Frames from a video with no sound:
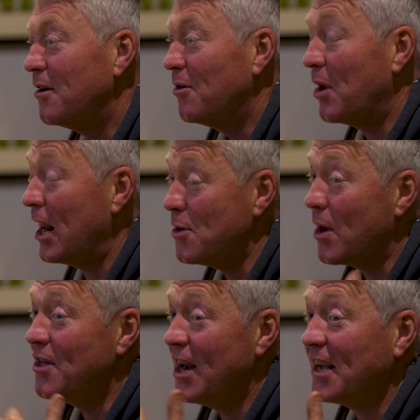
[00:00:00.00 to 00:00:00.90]
Well,
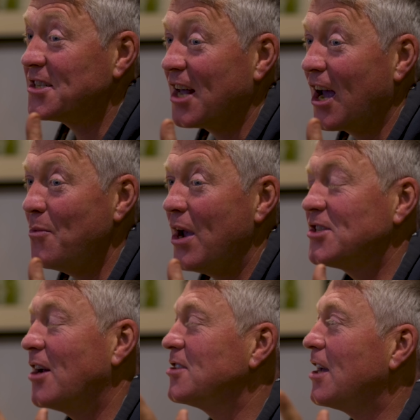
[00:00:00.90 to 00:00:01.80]
anyway, the next day we
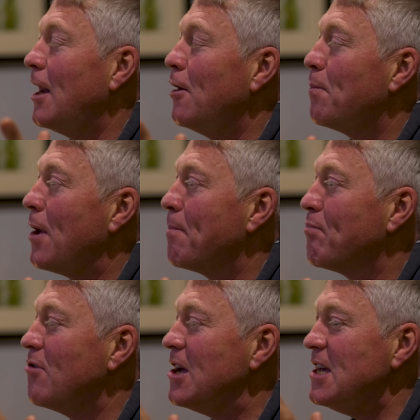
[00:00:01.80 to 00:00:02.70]
start to get a little bit of
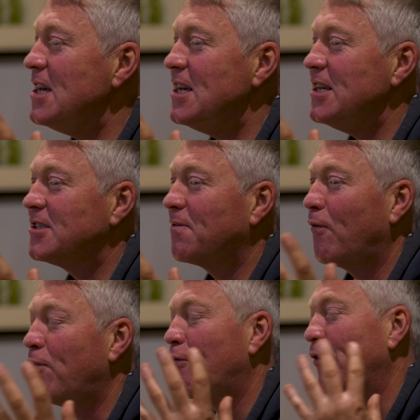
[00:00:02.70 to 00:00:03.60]
breeze
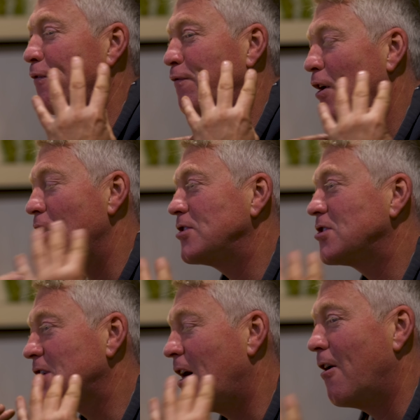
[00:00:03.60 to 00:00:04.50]
for for the
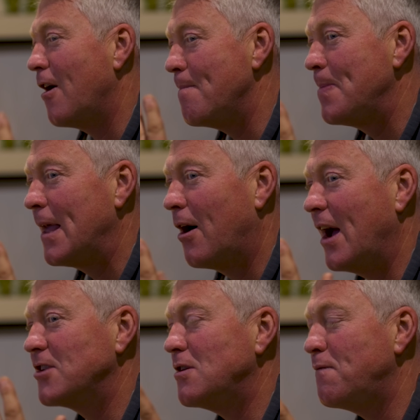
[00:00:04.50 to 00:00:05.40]
first time I
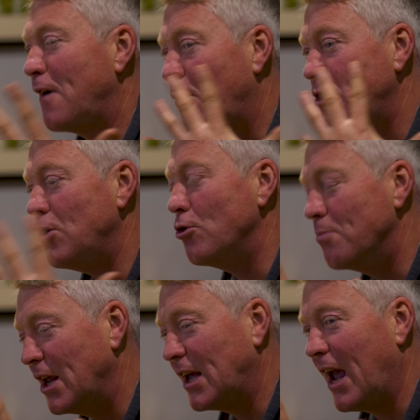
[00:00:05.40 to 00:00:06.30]
actually felt
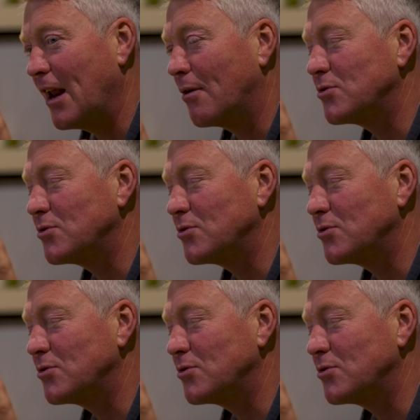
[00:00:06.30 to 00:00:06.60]
human again.